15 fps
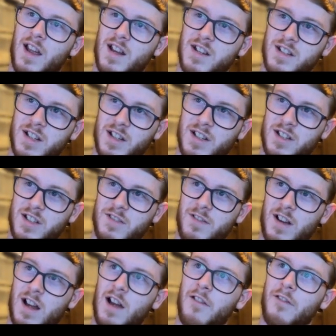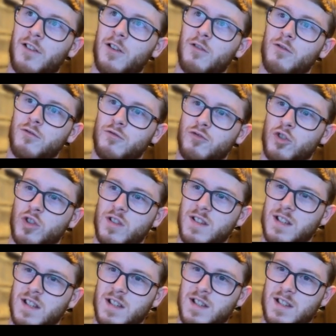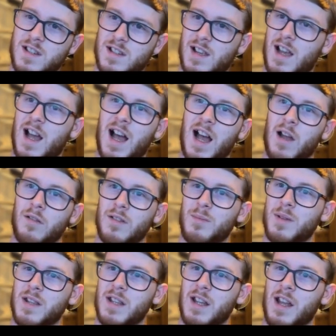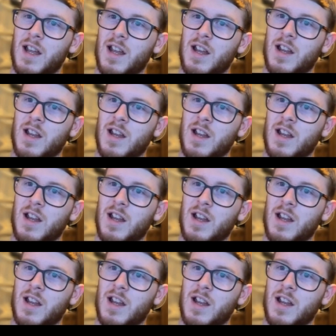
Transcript: h takes g5, rook takes, I would be